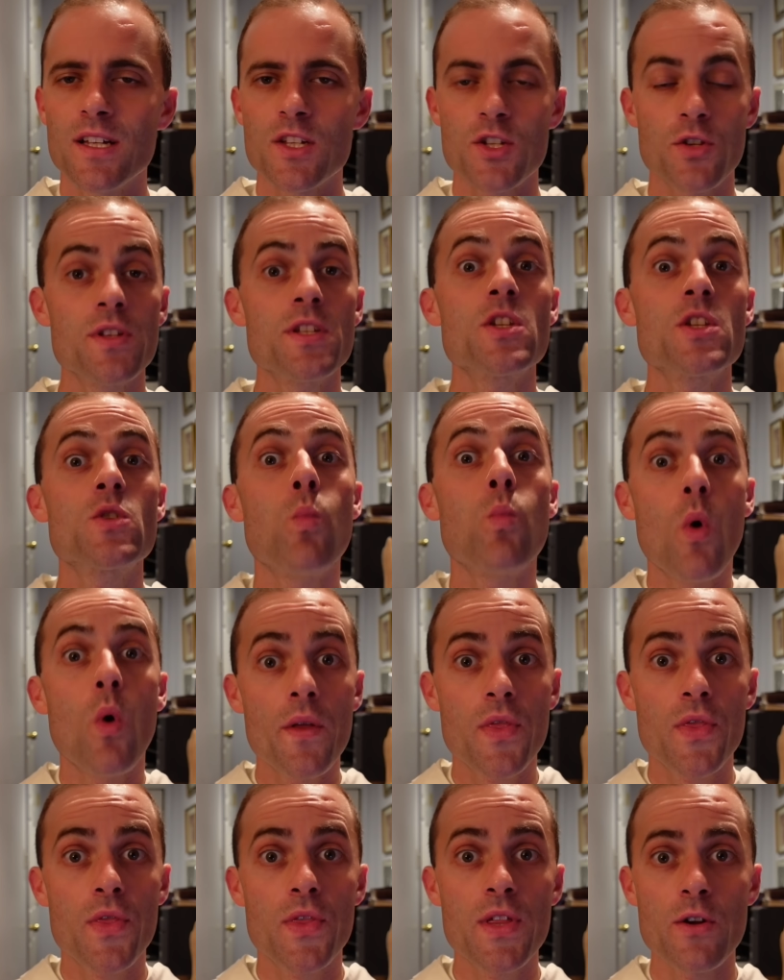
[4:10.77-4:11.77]
So this is
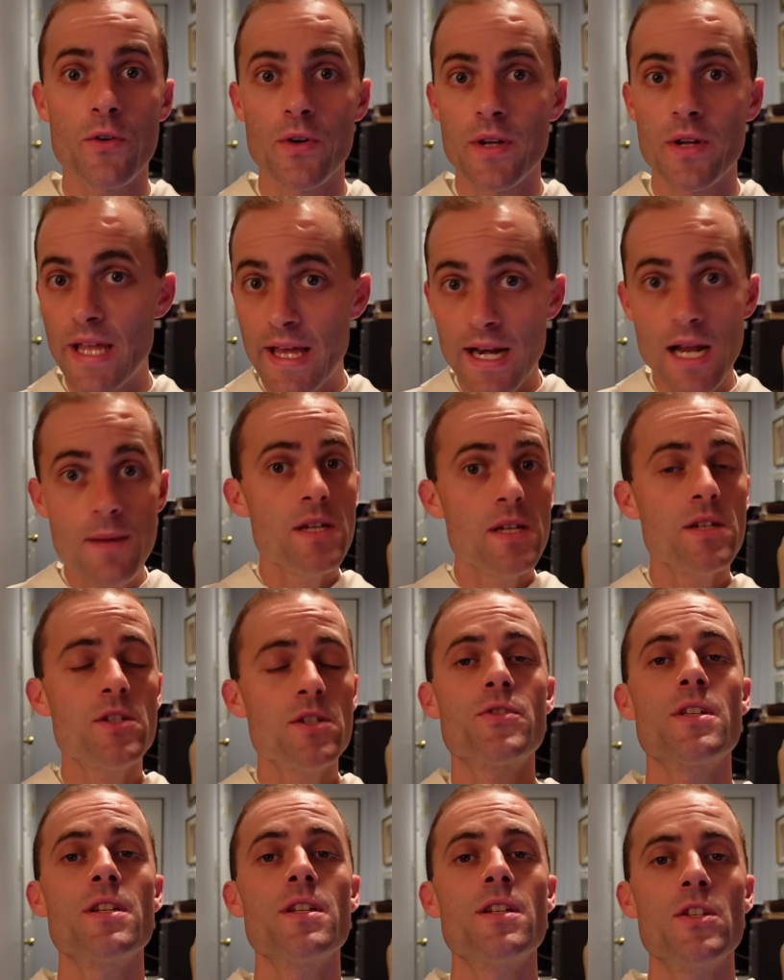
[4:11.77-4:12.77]
one theory, and I'd be
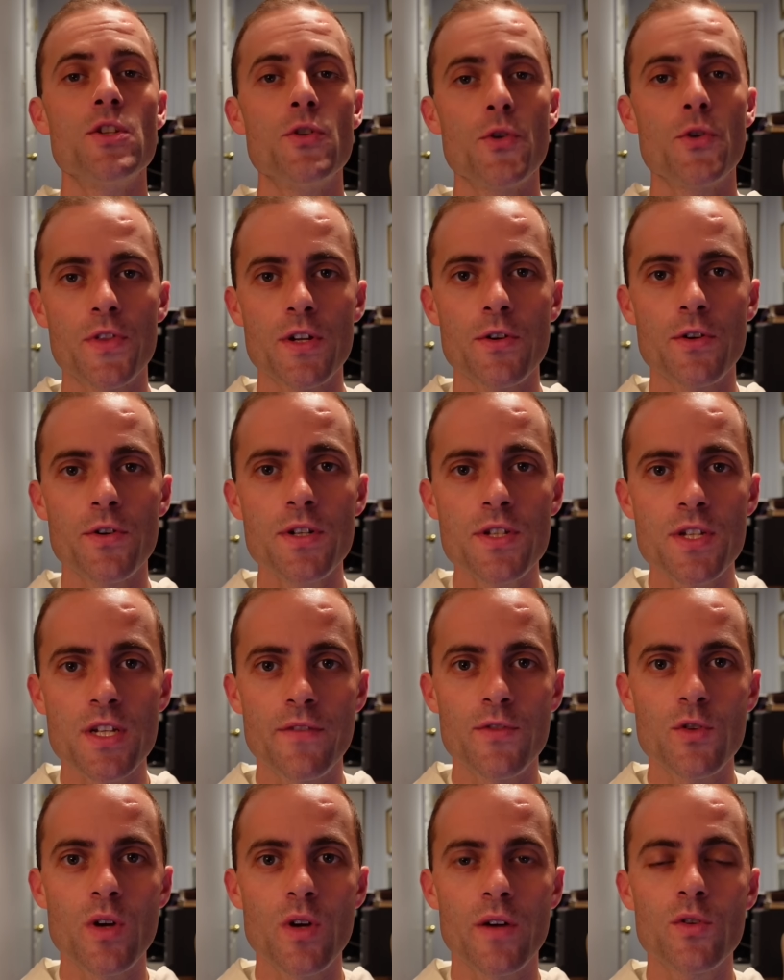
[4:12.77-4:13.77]
interested in your theories
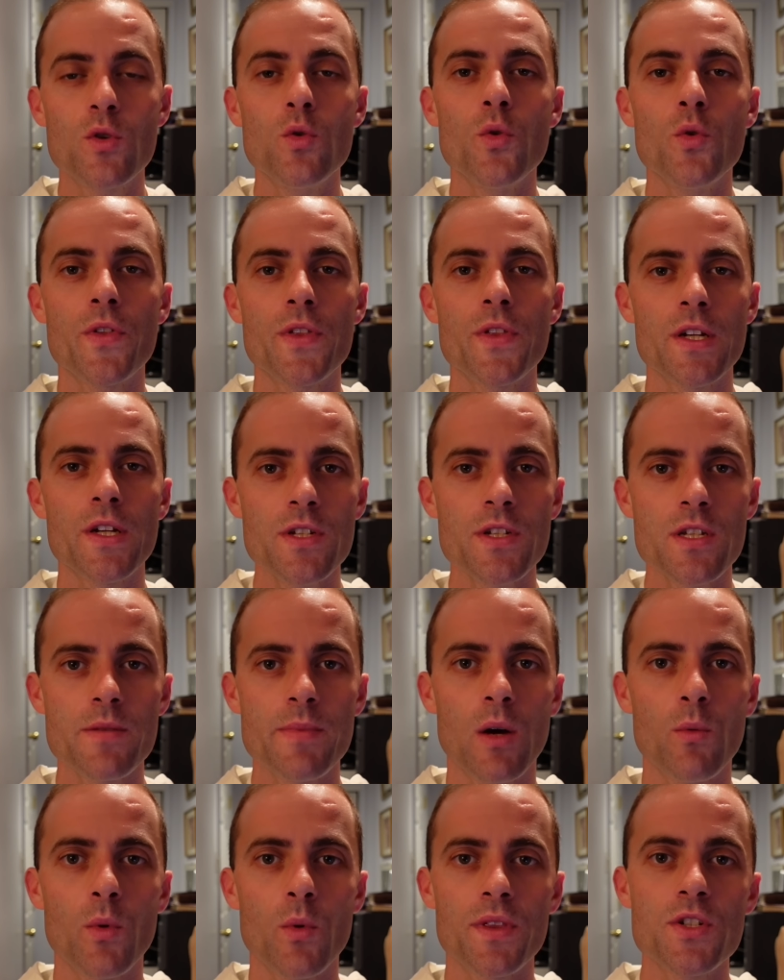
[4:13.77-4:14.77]
if you have cool theories
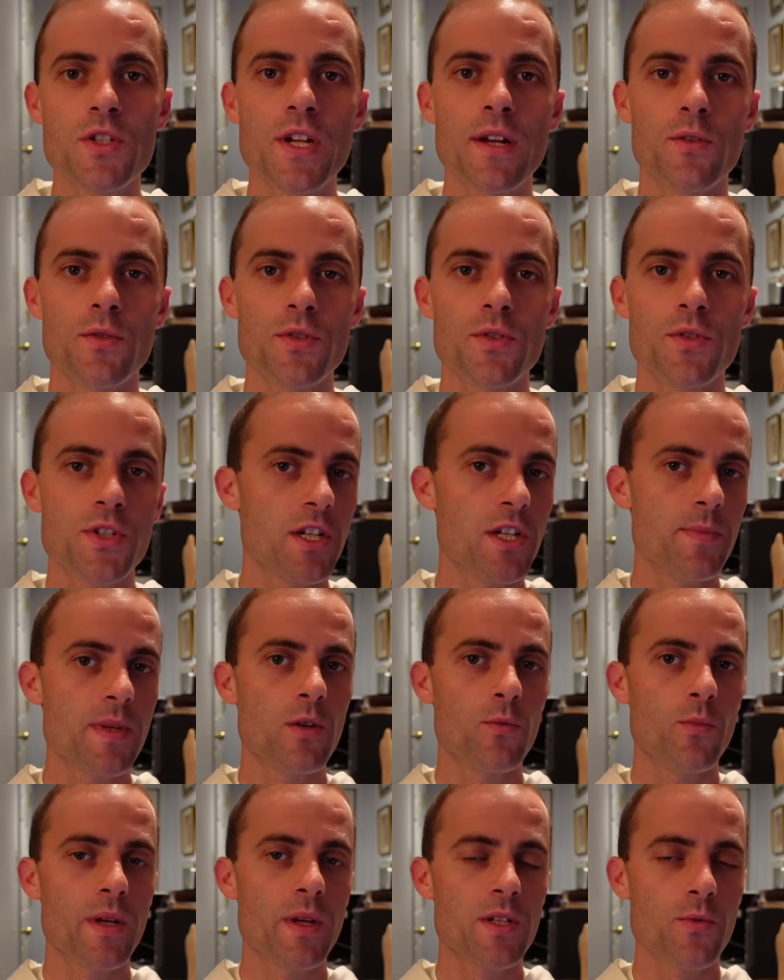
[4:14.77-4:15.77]
about what the general
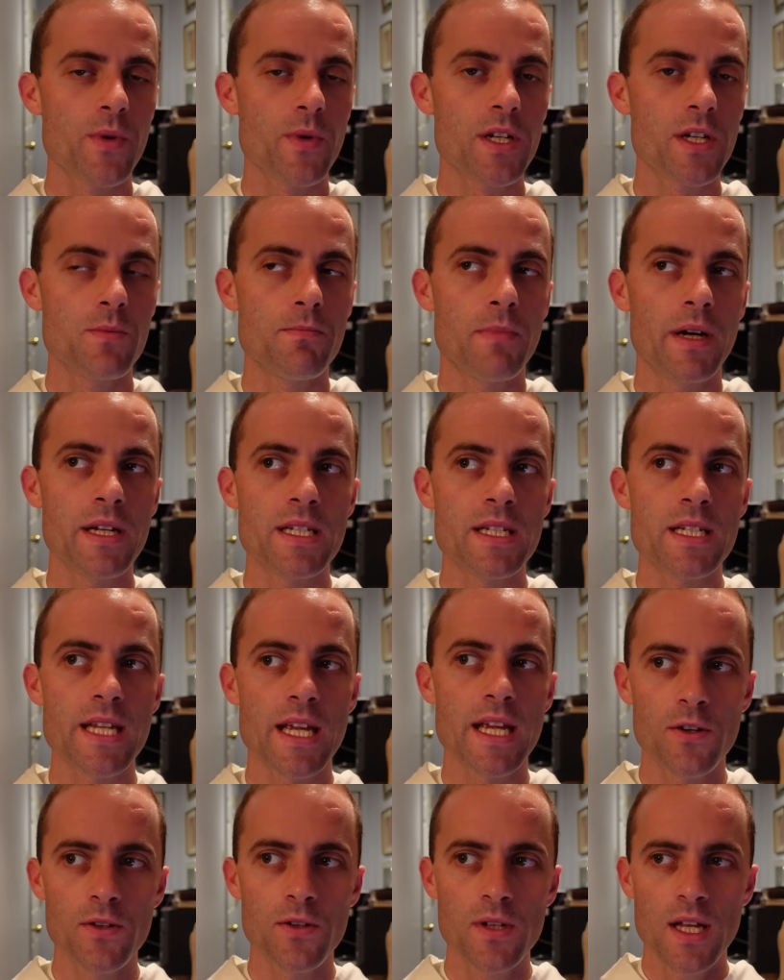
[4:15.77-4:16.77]
judgment and resurrection might
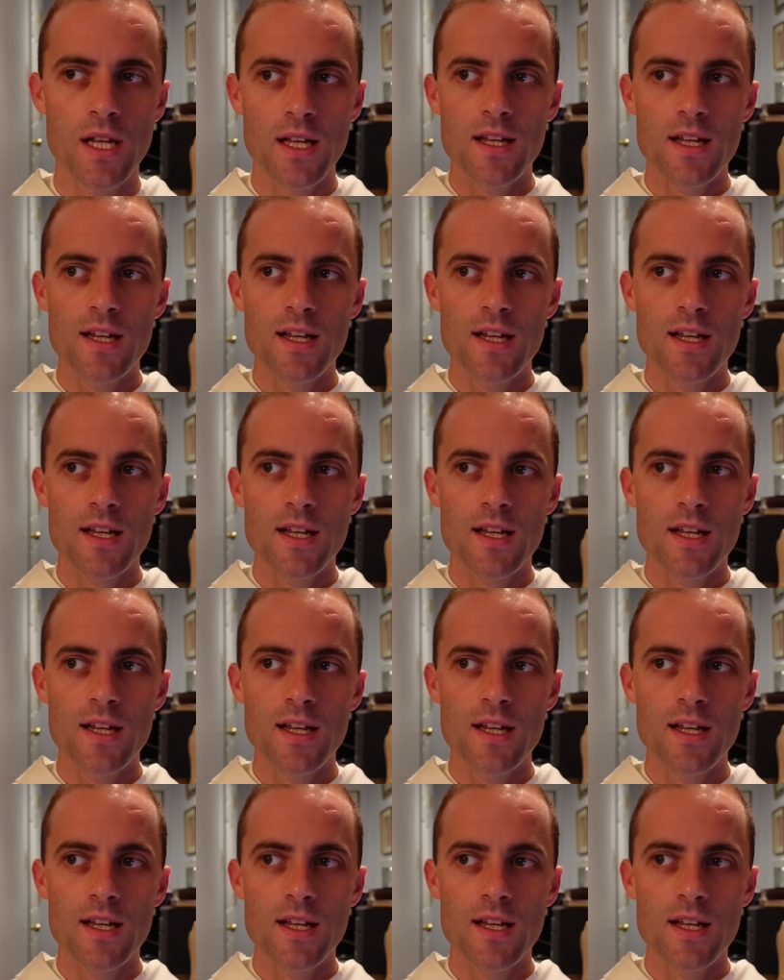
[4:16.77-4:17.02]
entail.